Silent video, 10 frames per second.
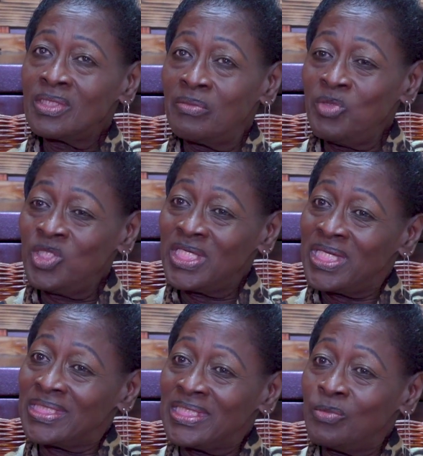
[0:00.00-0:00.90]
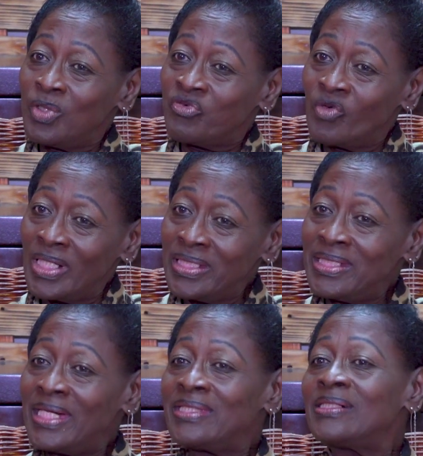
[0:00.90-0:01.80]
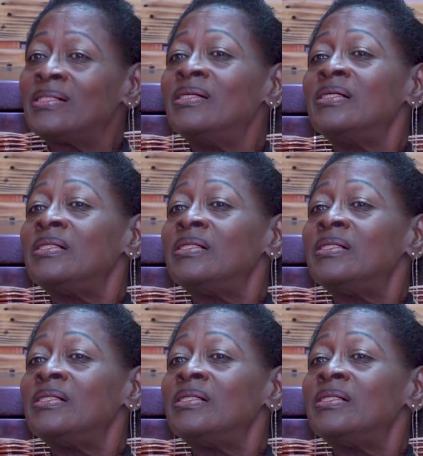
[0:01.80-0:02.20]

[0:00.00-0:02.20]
communicating with one another.